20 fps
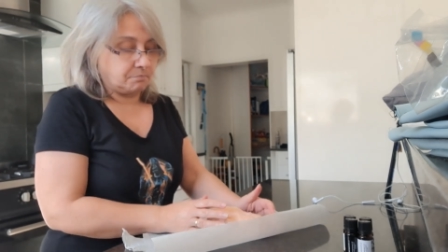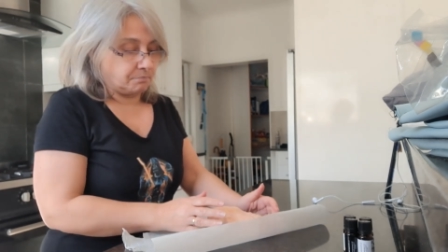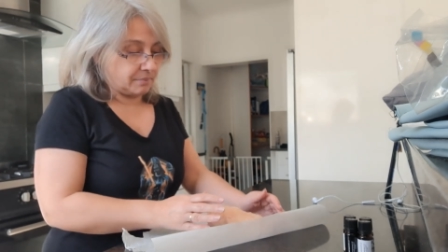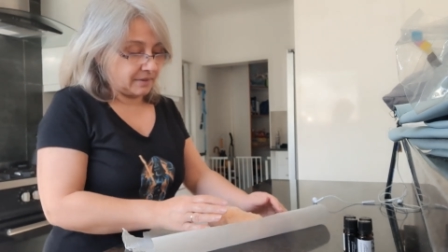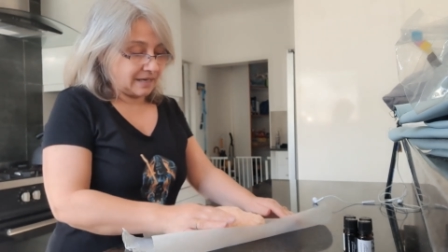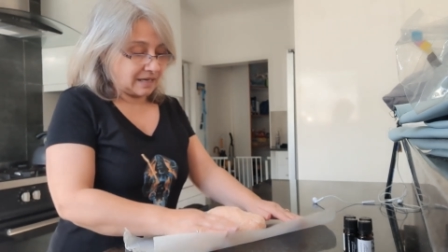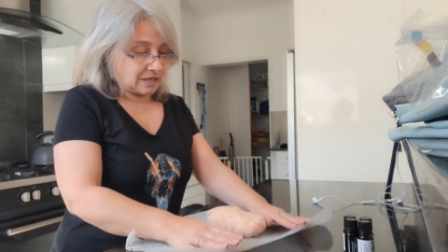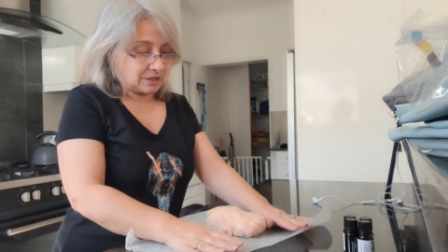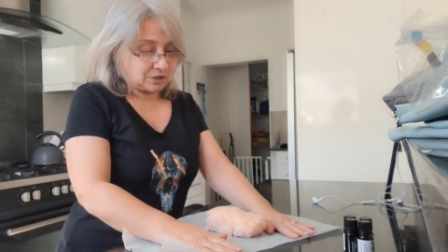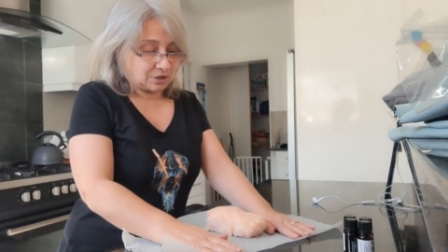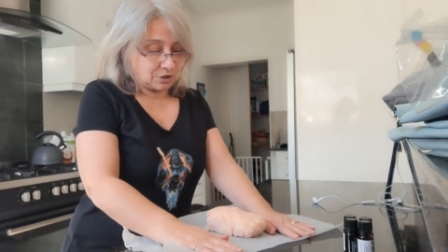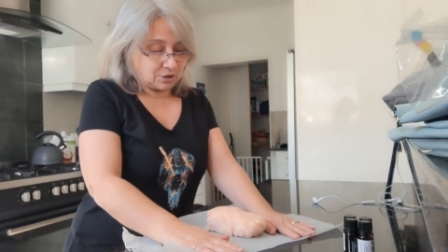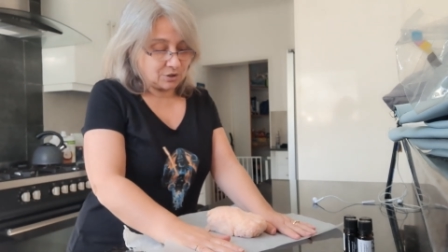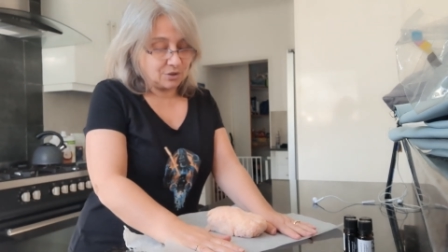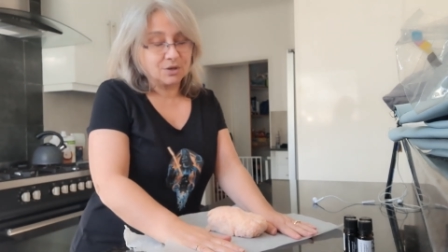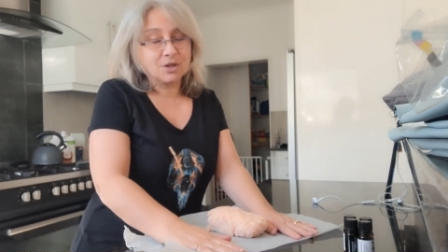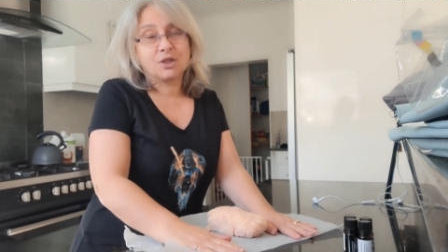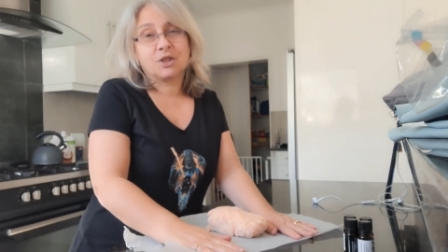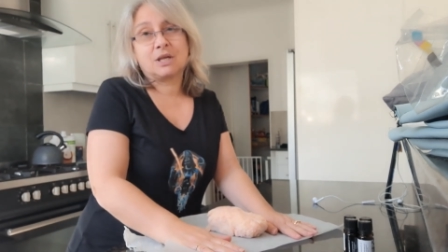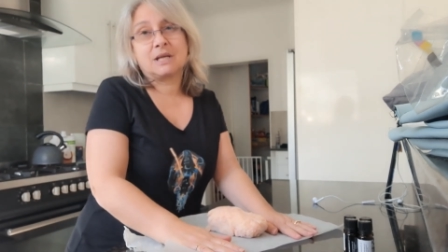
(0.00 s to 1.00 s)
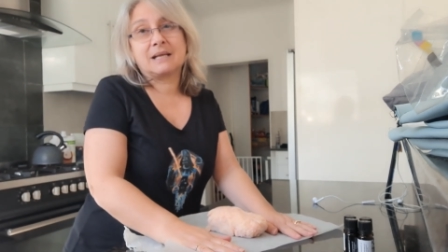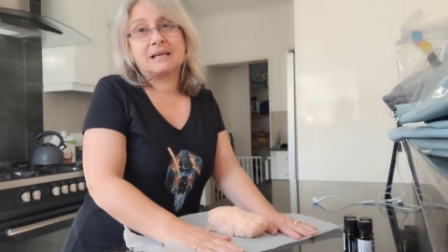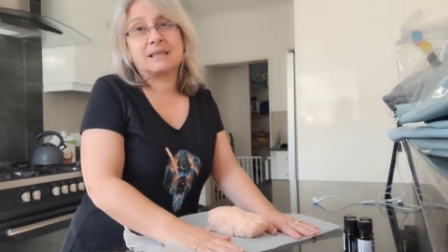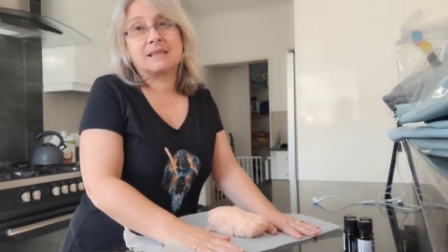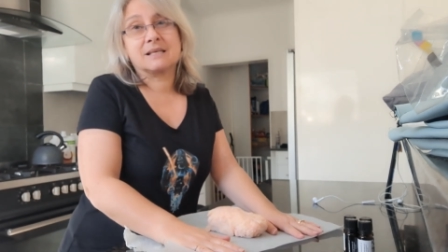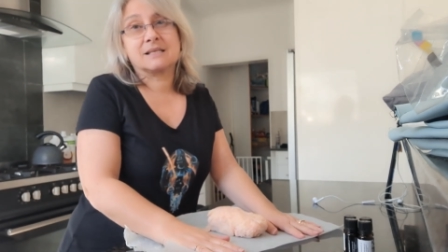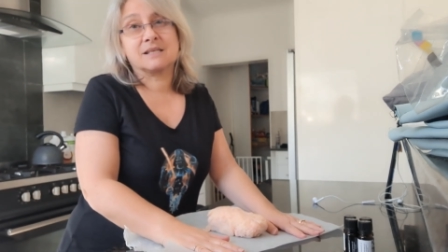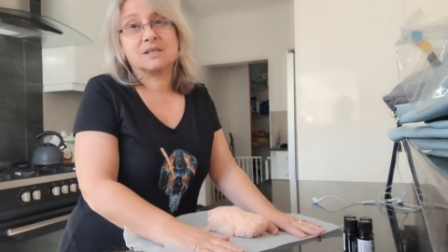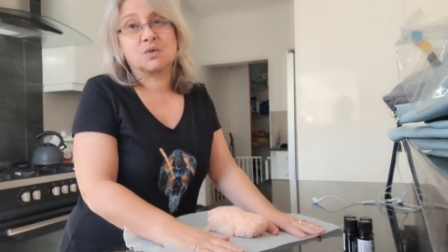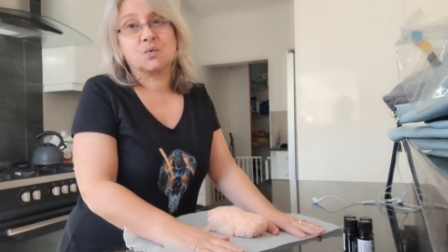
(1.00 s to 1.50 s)
But I don't think
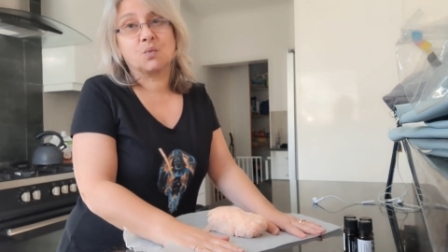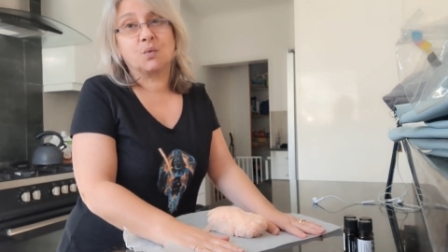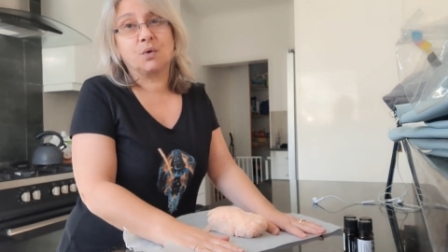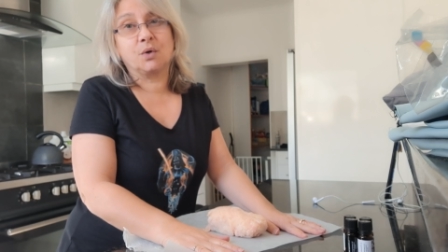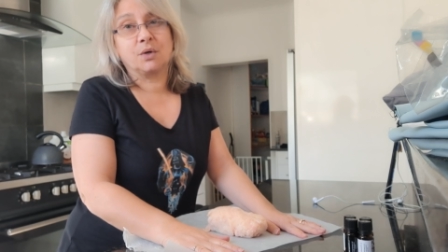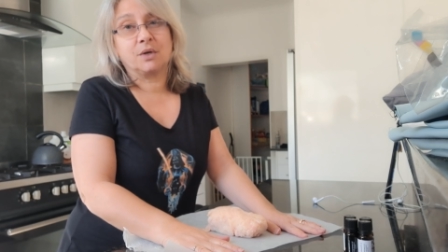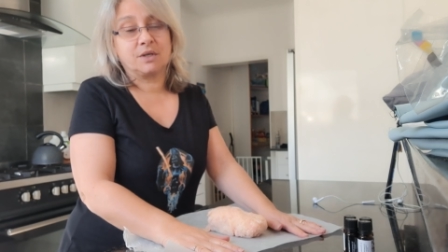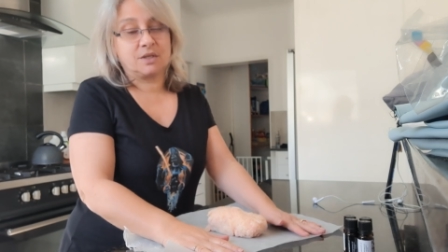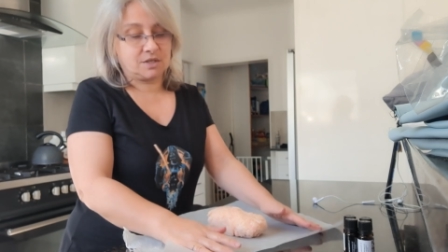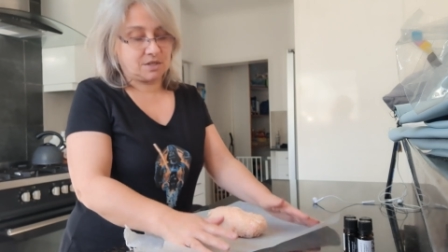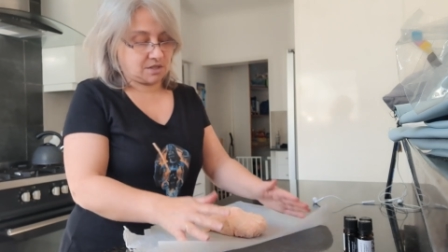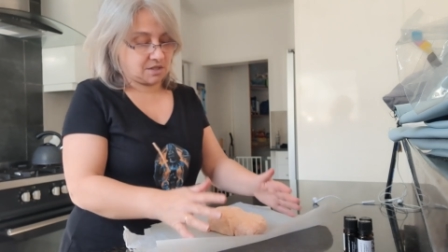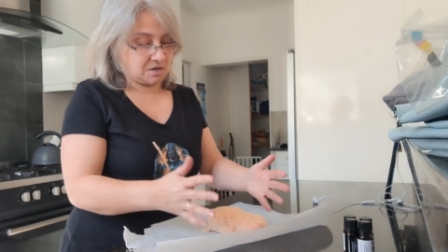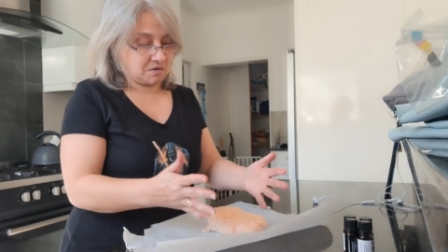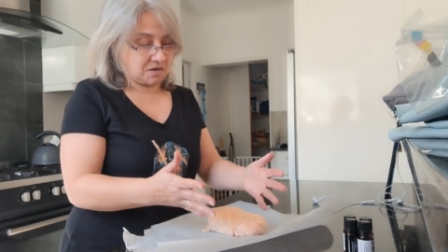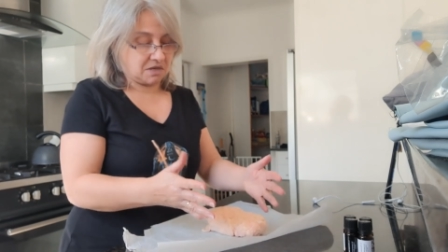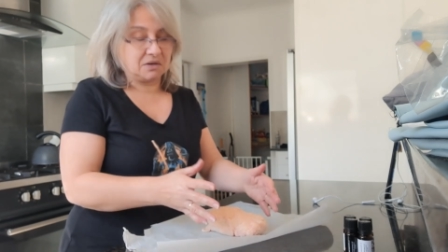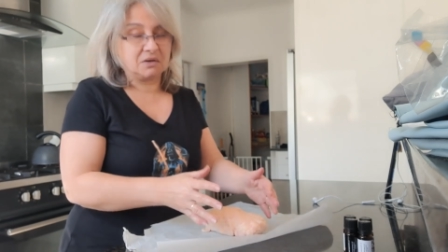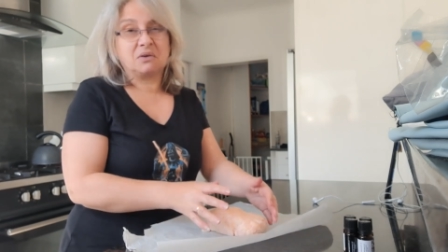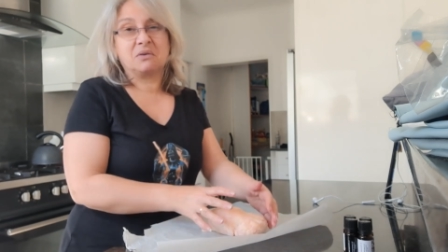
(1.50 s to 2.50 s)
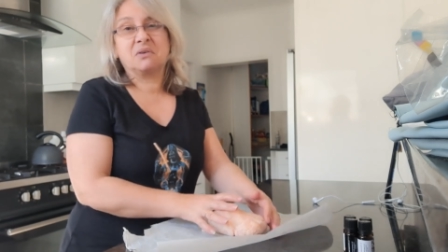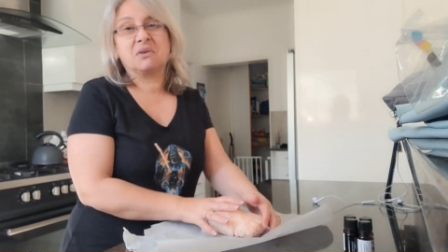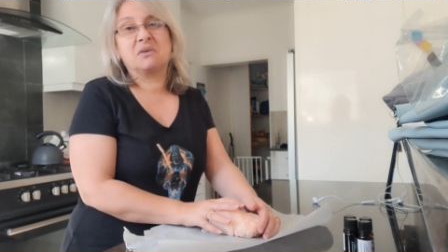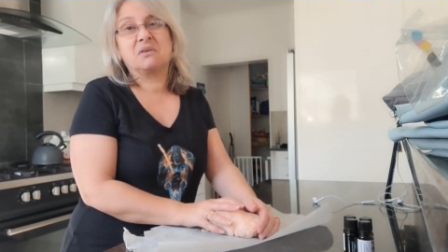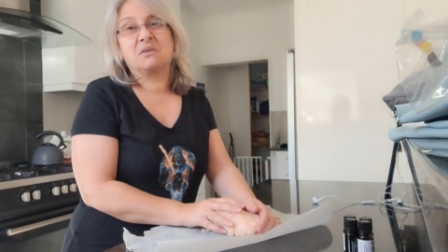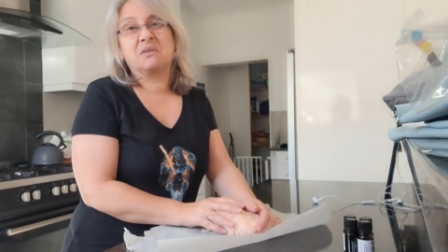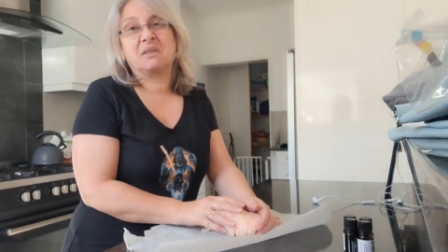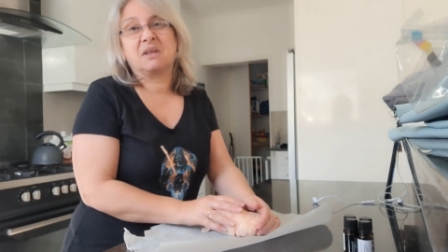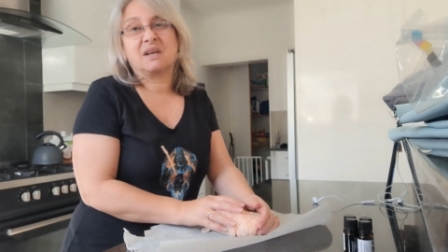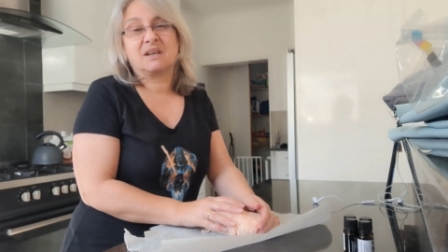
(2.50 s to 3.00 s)
this has worked, so I don't
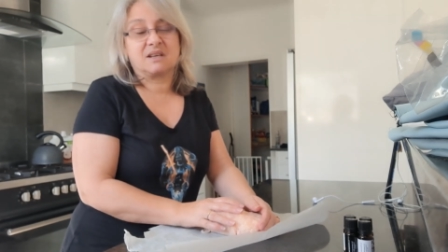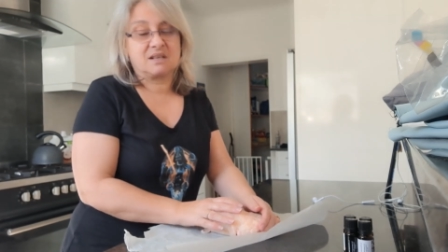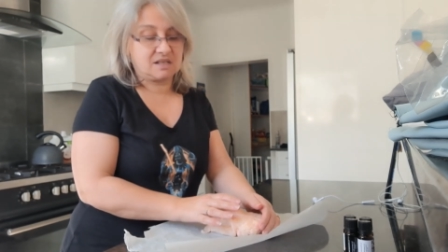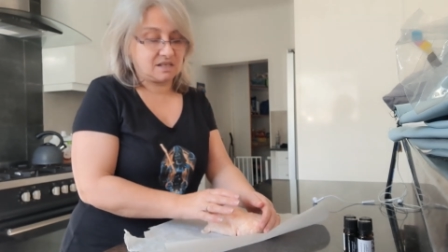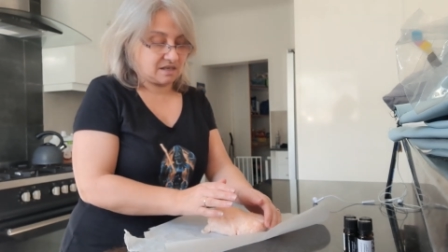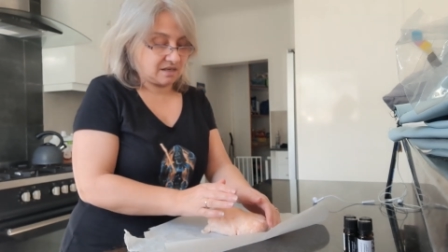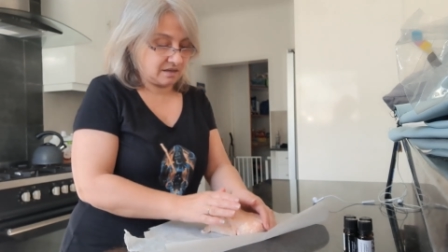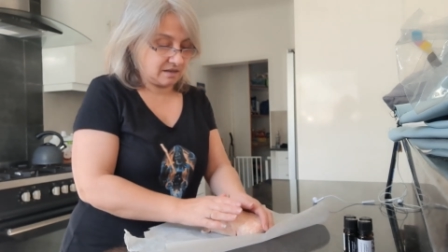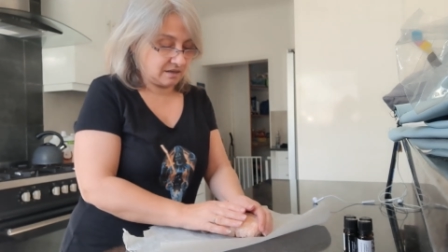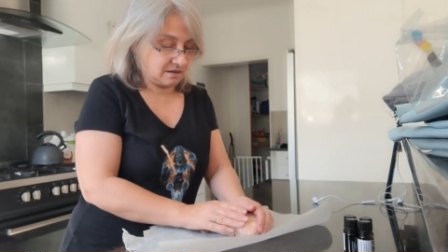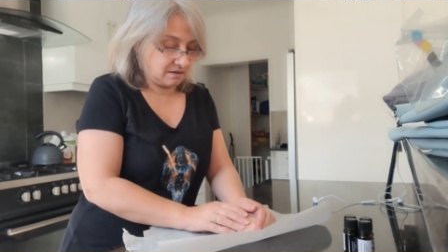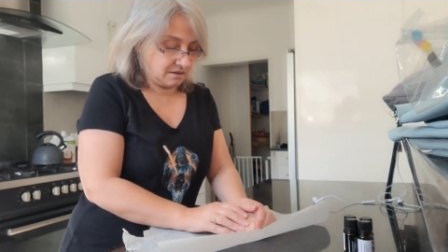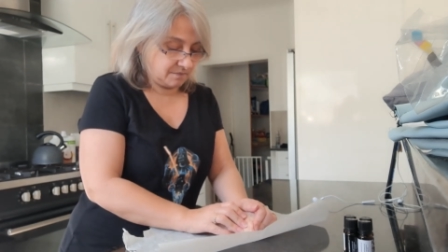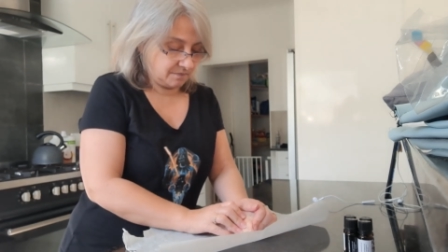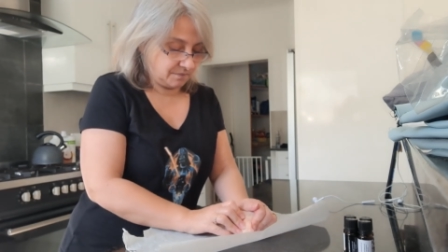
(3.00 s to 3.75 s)
know that it's gonna